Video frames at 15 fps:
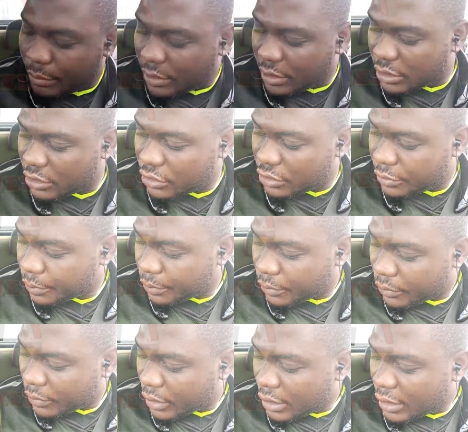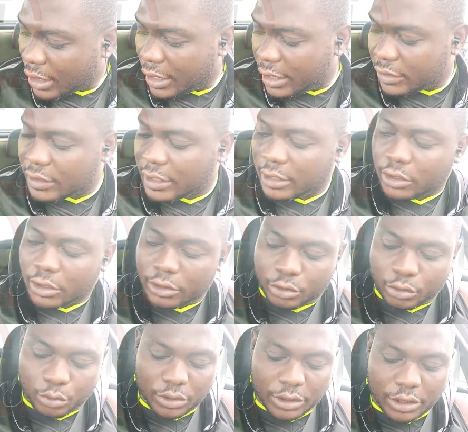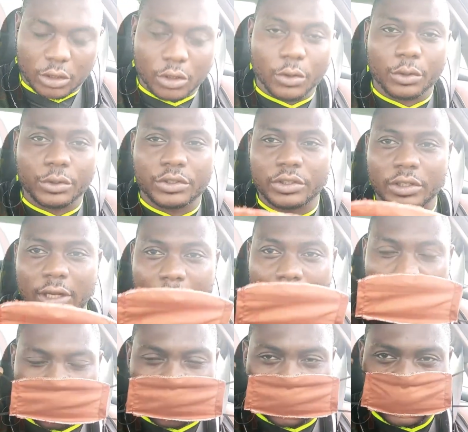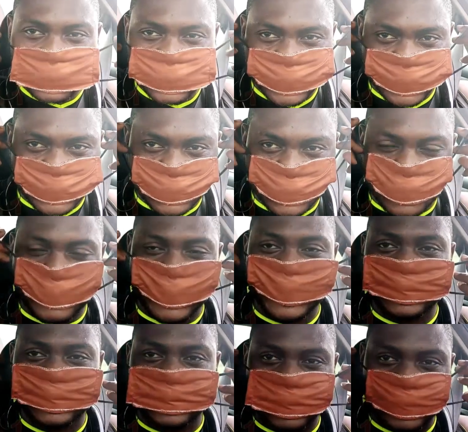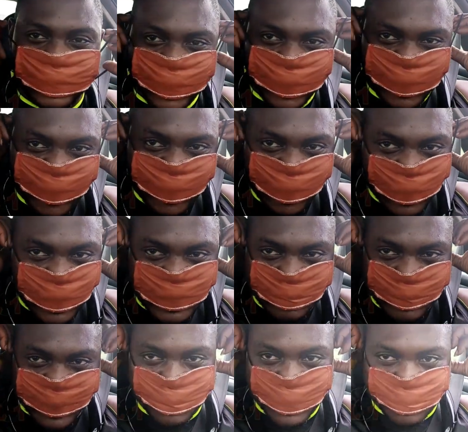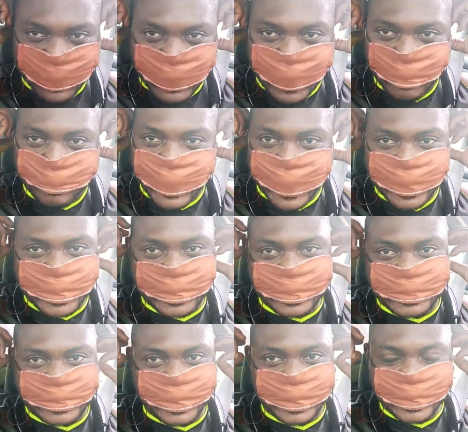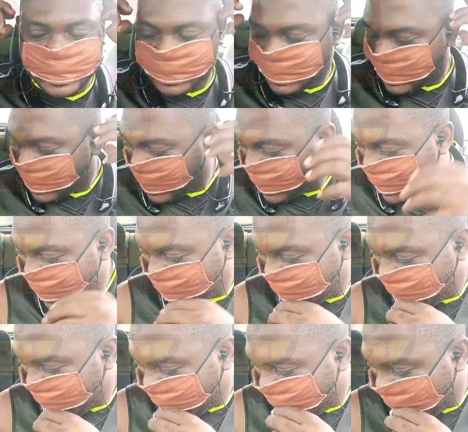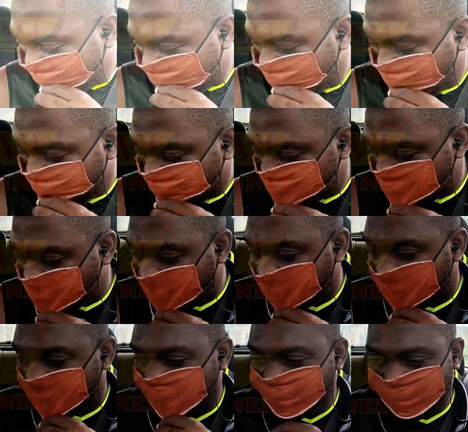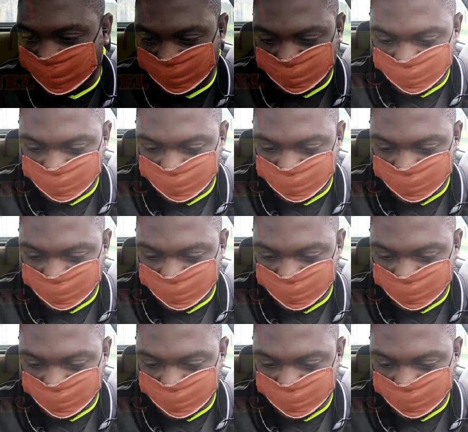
Let me now let's get on to the cloth surgical mask, which many people are buying these days on our streets.